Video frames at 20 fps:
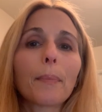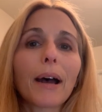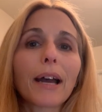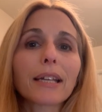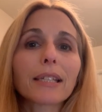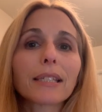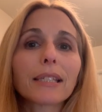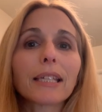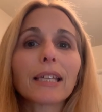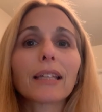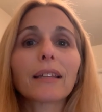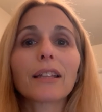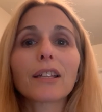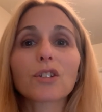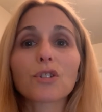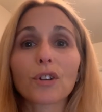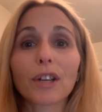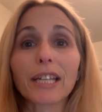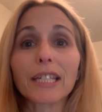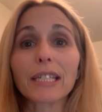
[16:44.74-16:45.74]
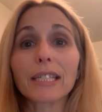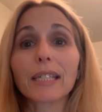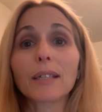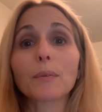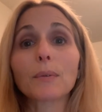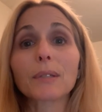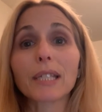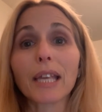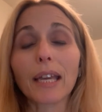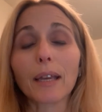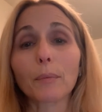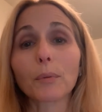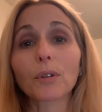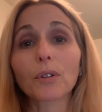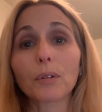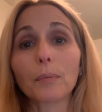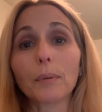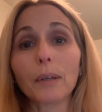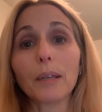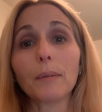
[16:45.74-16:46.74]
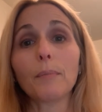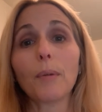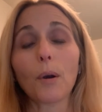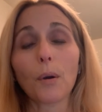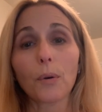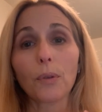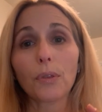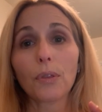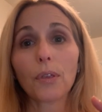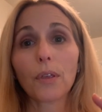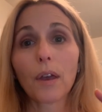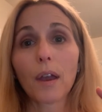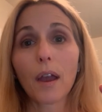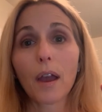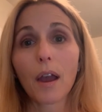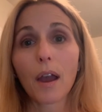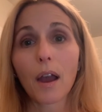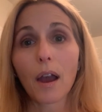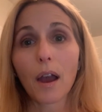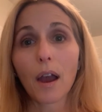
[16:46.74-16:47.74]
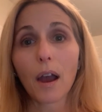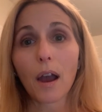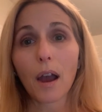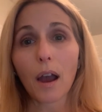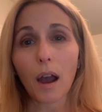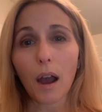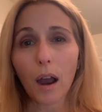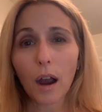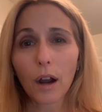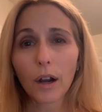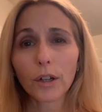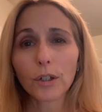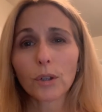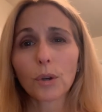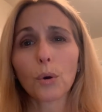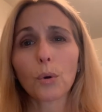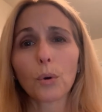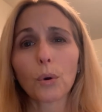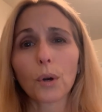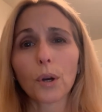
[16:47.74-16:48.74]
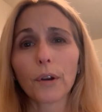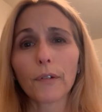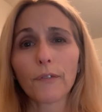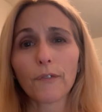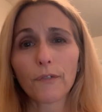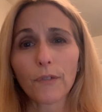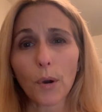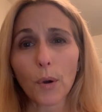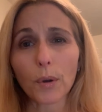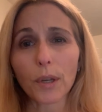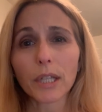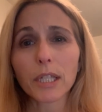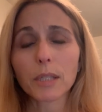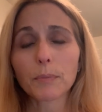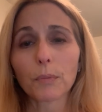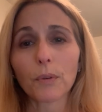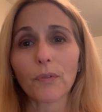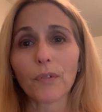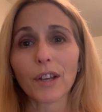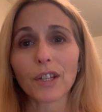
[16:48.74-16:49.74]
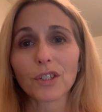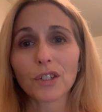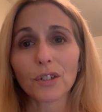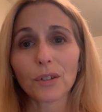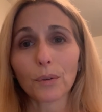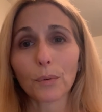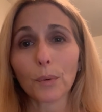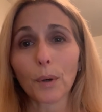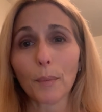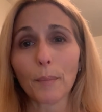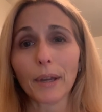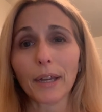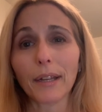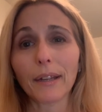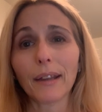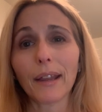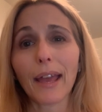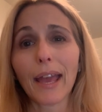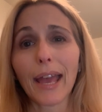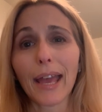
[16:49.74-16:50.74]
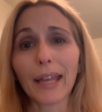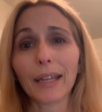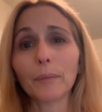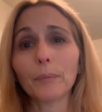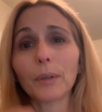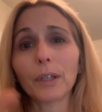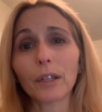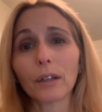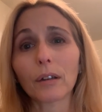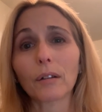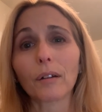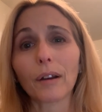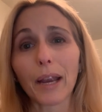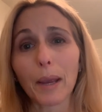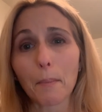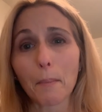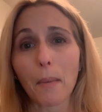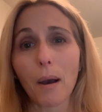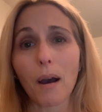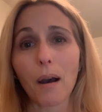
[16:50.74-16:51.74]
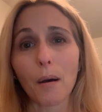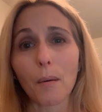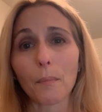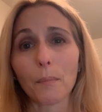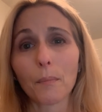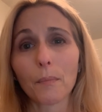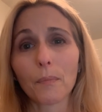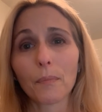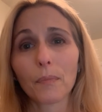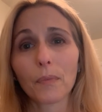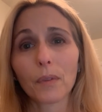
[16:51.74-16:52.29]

By seeing that Tracey was able to be both a hardcore, focused, professional woman and be a great mom